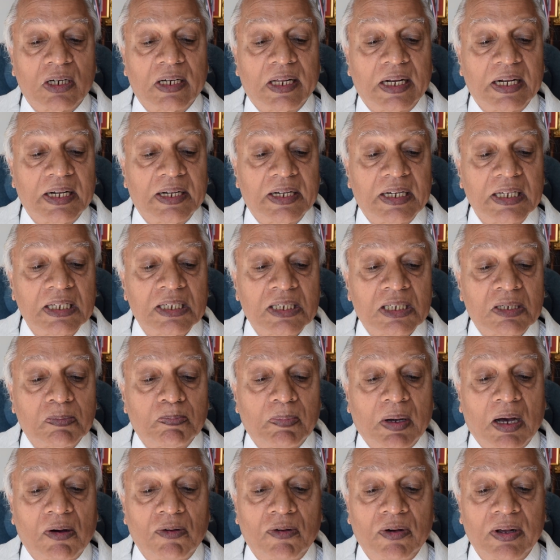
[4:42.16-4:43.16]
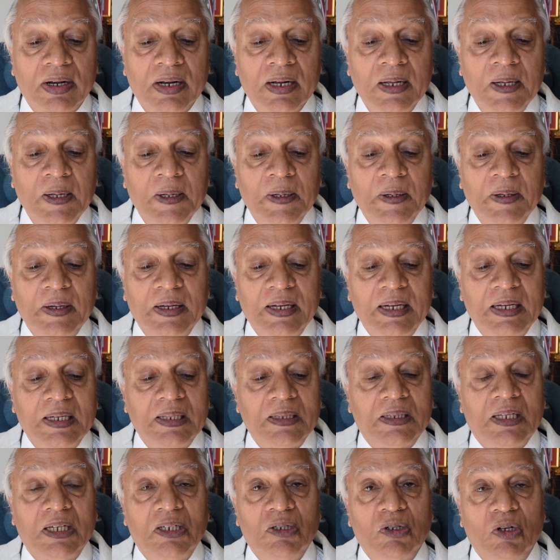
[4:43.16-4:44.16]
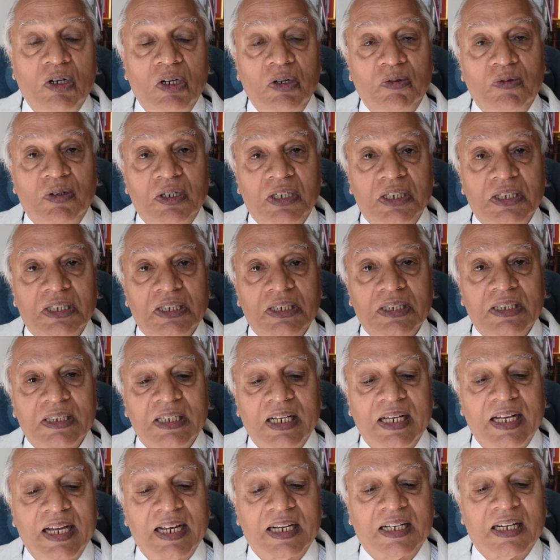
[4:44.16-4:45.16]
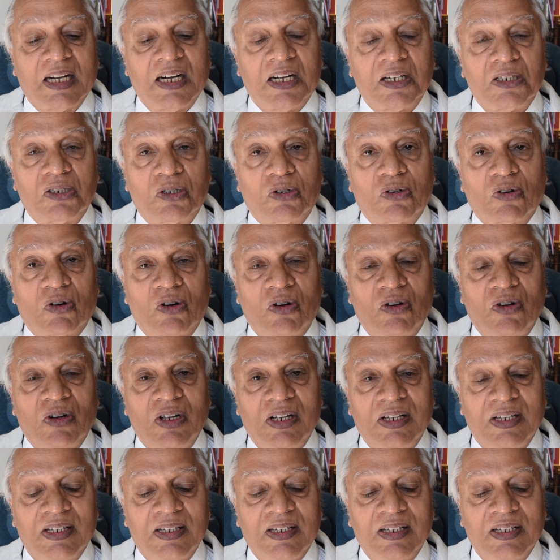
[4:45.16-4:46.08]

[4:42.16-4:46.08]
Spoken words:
greatest power in the universe, Eckhart Tolle.